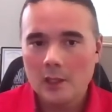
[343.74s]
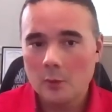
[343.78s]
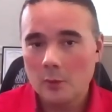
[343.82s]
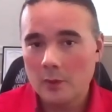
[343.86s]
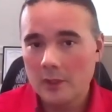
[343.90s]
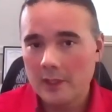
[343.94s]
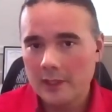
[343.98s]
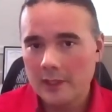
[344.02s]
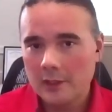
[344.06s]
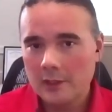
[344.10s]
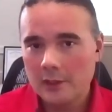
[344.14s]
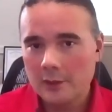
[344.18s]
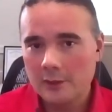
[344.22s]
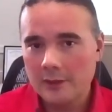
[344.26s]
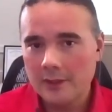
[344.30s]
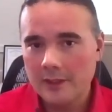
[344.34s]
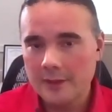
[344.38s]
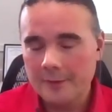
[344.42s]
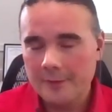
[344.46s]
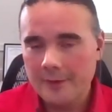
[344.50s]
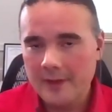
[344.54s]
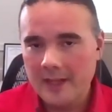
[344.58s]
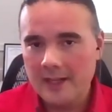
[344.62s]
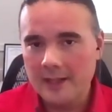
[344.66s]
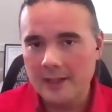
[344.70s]
It will include
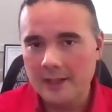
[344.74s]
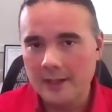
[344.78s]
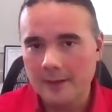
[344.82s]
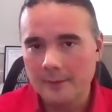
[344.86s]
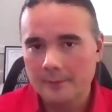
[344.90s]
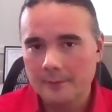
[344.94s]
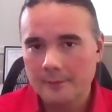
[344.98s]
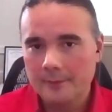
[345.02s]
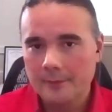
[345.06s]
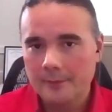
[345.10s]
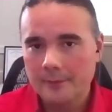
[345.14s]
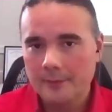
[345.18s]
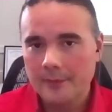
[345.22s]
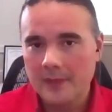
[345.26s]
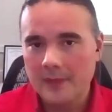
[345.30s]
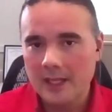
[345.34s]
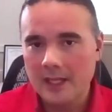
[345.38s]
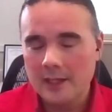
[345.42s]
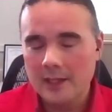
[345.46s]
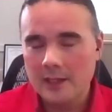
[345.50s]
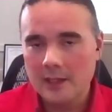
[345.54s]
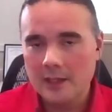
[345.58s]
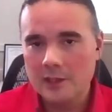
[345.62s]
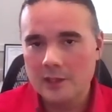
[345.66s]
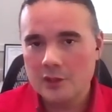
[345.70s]
defending the
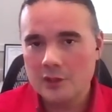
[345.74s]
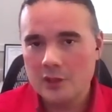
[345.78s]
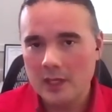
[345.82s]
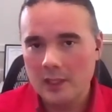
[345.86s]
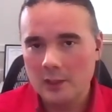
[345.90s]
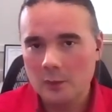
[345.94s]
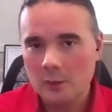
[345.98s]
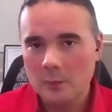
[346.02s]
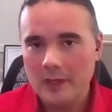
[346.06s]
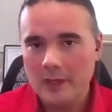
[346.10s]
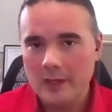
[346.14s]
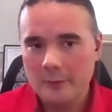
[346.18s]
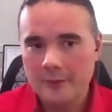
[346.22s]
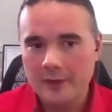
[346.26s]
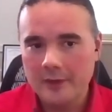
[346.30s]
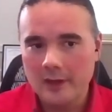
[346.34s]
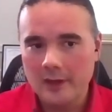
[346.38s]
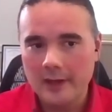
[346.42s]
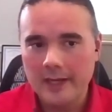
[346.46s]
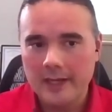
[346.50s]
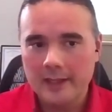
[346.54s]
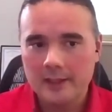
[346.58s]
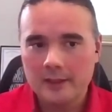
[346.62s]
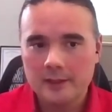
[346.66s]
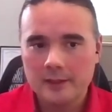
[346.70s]
Indian Child
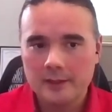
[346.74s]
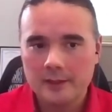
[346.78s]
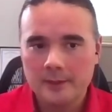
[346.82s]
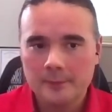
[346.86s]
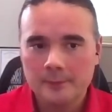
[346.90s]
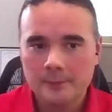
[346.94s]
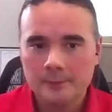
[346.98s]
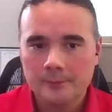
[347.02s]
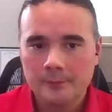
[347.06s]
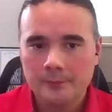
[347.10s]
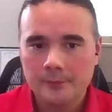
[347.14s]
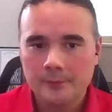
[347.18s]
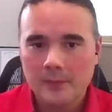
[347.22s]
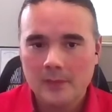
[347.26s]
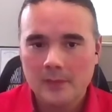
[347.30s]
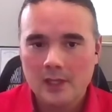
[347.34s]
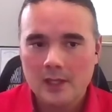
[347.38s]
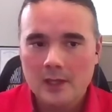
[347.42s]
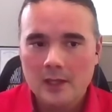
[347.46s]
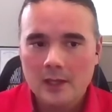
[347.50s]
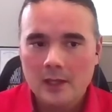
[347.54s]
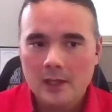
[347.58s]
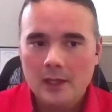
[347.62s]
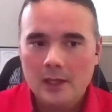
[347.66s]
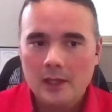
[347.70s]
Welfare Act.
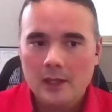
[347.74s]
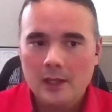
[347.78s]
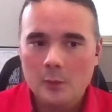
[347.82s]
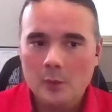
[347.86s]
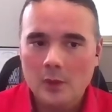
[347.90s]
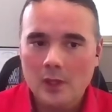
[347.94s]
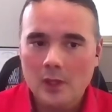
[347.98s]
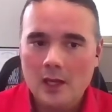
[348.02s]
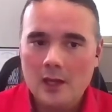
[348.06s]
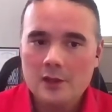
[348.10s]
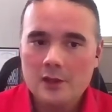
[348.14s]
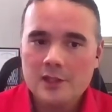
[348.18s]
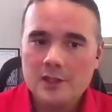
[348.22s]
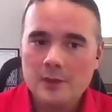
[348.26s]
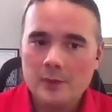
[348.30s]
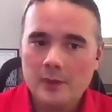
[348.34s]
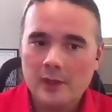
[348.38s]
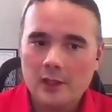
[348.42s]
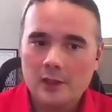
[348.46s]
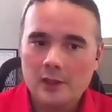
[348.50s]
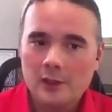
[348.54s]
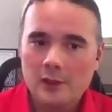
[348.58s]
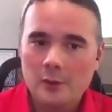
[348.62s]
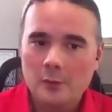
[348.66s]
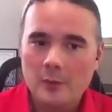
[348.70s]
It will also
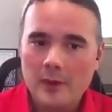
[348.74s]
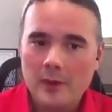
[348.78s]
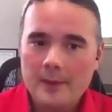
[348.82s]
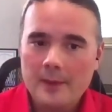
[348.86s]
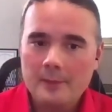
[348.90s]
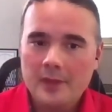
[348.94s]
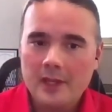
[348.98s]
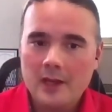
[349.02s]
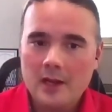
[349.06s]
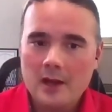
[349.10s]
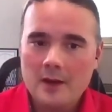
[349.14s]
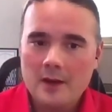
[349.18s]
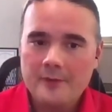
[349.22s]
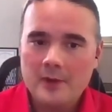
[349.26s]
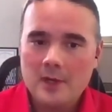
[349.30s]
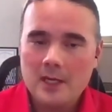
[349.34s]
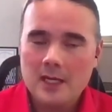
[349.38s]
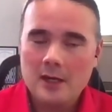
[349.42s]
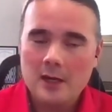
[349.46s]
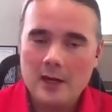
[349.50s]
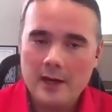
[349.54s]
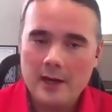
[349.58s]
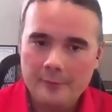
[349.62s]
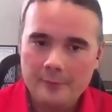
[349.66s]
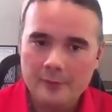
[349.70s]
include ramping up
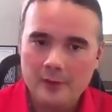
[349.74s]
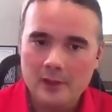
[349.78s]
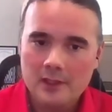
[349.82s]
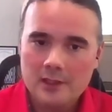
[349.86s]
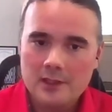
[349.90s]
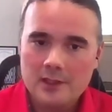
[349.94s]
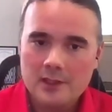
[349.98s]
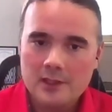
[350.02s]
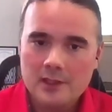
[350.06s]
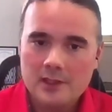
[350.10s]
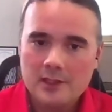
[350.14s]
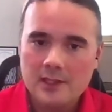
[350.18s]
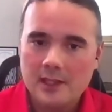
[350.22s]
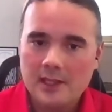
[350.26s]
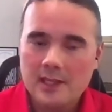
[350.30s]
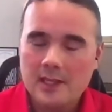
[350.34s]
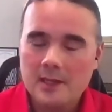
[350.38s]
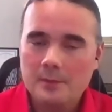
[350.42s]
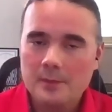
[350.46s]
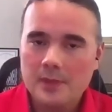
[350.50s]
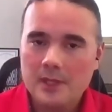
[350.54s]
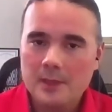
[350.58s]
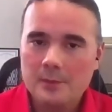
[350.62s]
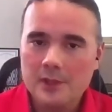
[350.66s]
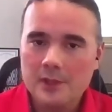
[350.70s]
our efforts to
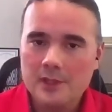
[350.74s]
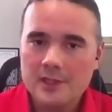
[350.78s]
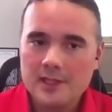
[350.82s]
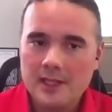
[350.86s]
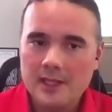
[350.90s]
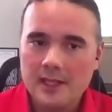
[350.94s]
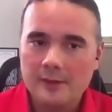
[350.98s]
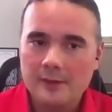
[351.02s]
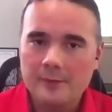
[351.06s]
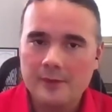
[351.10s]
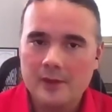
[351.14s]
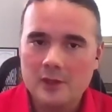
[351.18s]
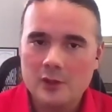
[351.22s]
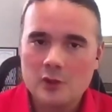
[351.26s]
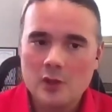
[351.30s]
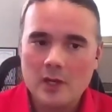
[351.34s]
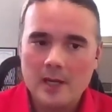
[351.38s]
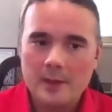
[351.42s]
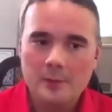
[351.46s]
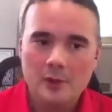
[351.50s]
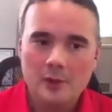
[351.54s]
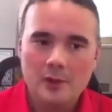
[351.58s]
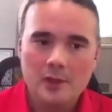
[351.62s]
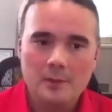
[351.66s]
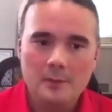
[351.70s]
keep people safe in
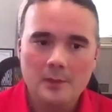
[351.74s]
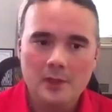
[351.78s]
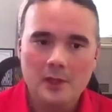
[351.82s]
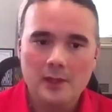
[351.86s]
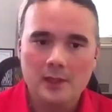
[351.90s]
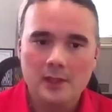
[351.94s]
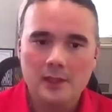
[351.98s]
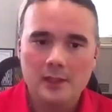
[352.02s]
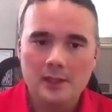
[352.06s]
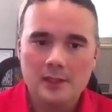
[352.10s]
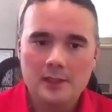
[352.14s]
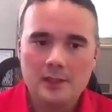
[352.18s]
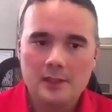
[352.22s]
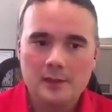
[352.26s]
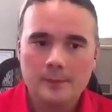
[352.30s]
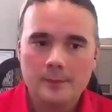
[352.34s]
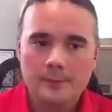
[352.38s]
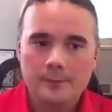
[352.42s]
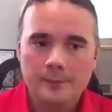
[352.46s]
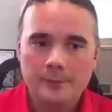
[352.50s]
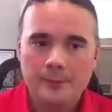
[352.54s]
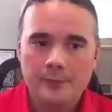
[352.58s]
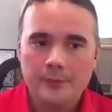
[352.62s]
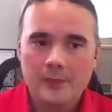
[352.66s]
tribal communities.